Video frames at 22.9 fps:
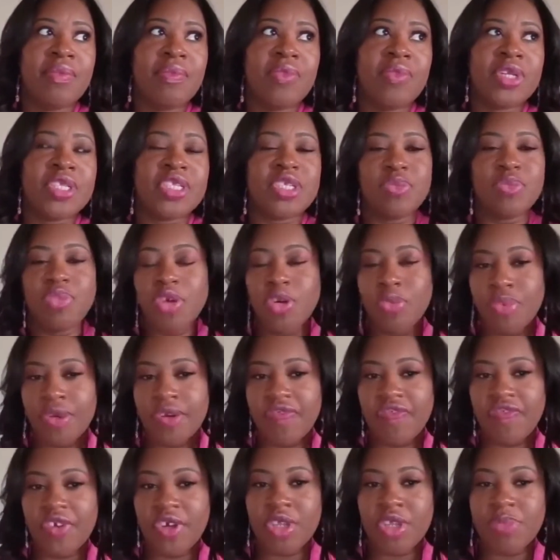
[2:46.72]
what's
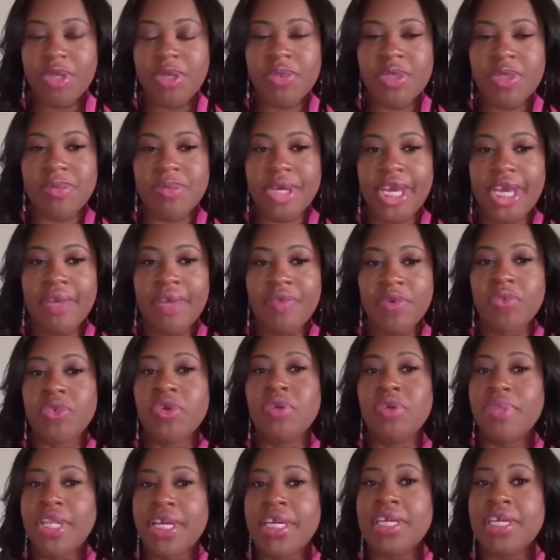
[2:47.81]
appropriate for other people's behavior will
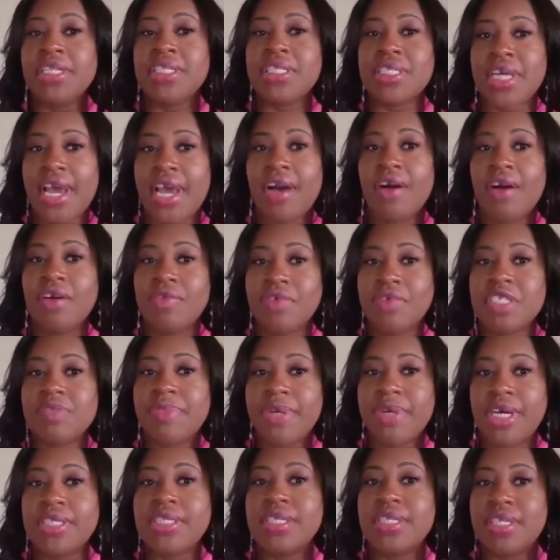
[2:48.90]
play into how I
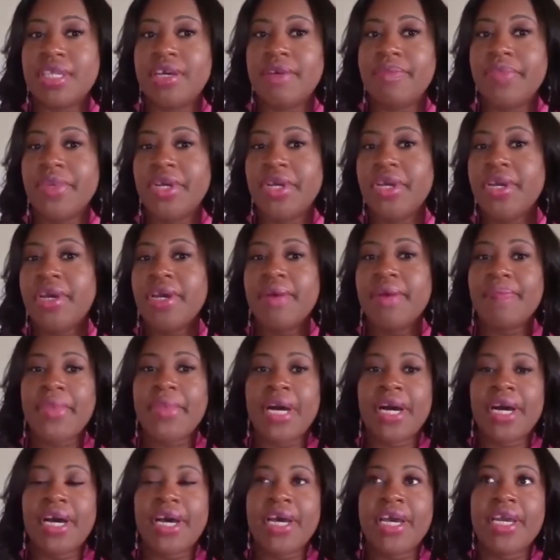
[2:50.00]
respond to them.
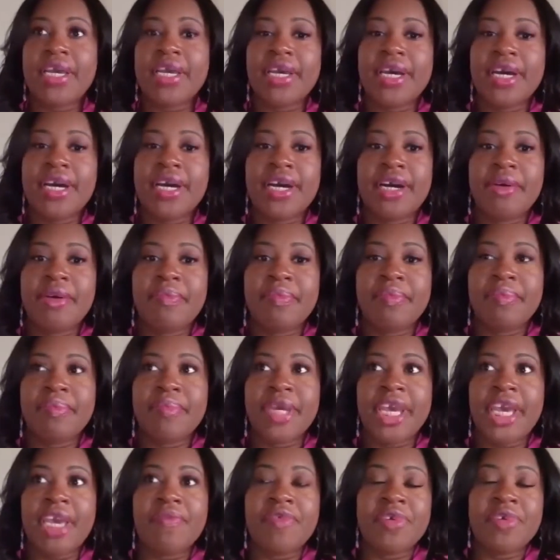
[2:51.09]
My
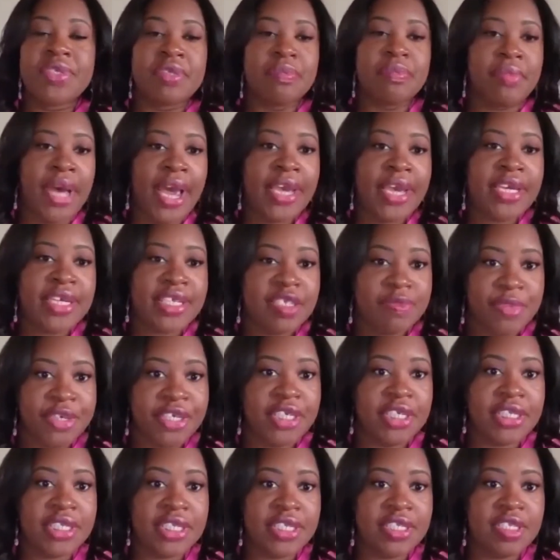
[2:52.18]
behaviors and my
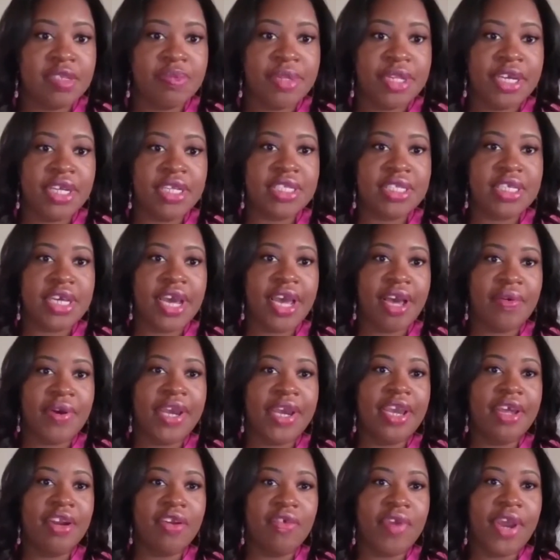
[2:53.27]
experiences play into how I
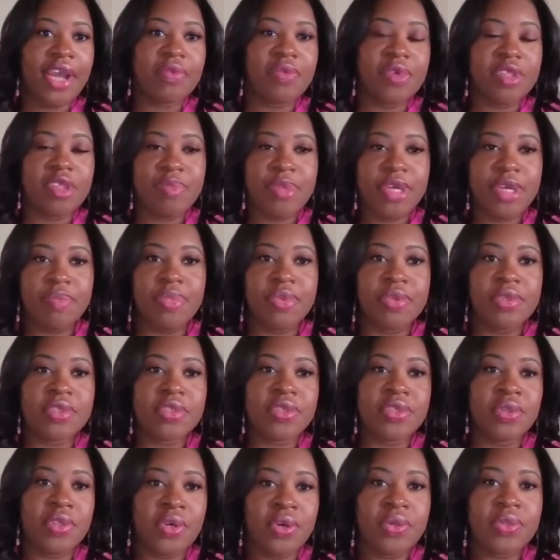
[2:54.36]
interact with people.
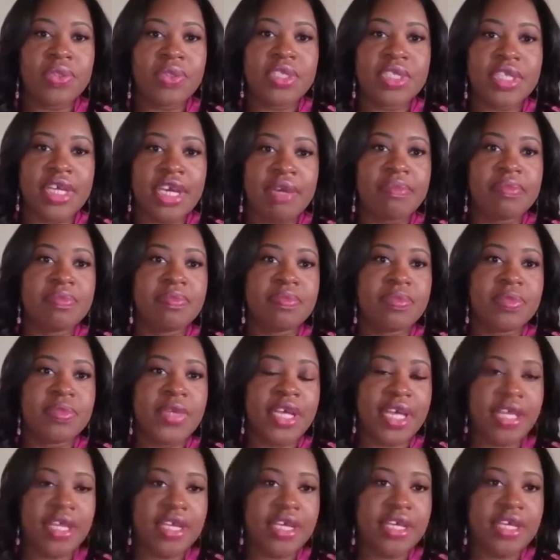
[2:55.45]
So those same
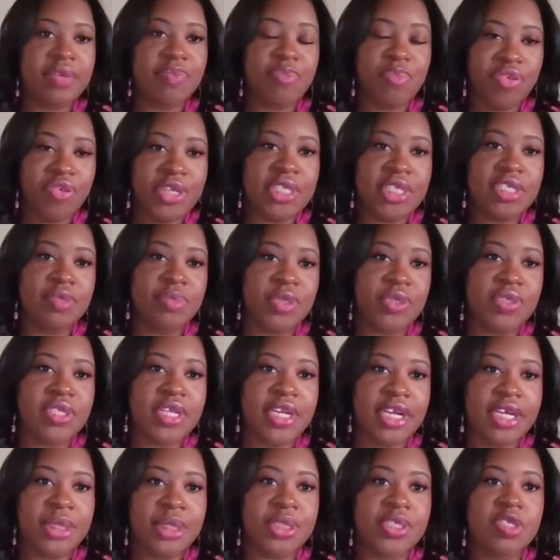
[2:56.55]
principles that
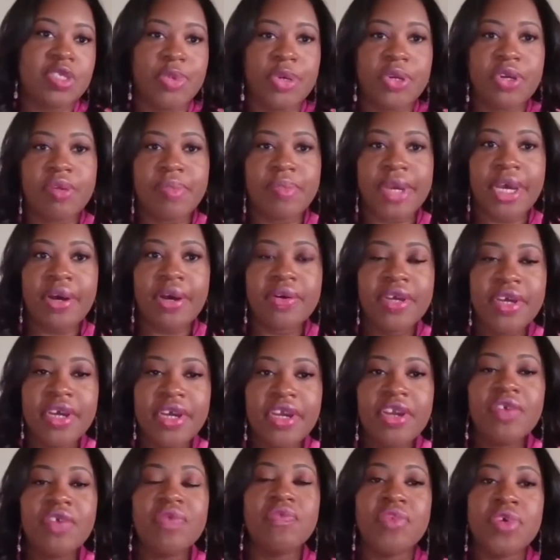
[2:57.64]
I just spoke about
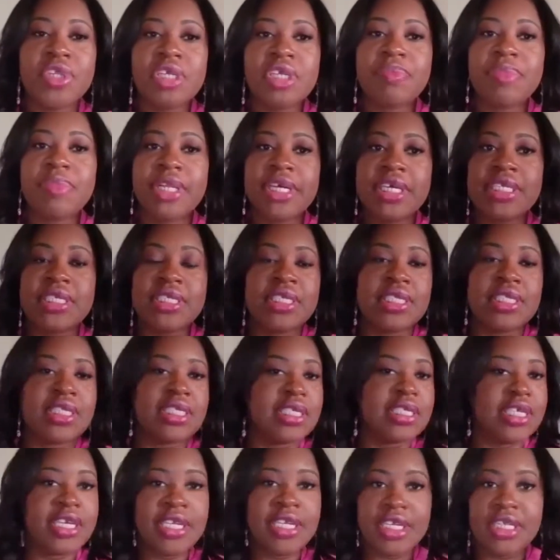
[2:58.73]
really plays
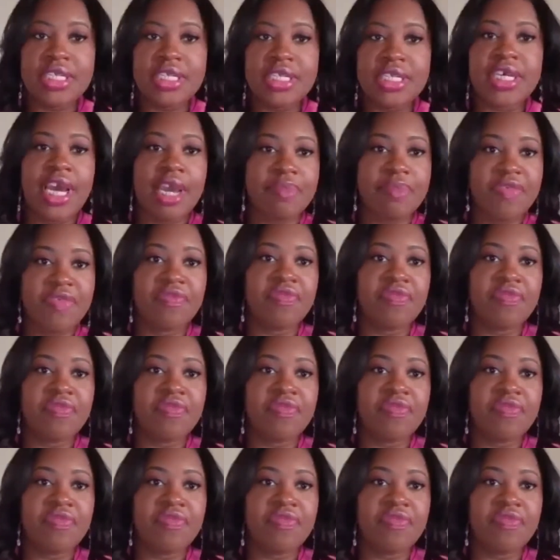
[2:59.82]
into any type of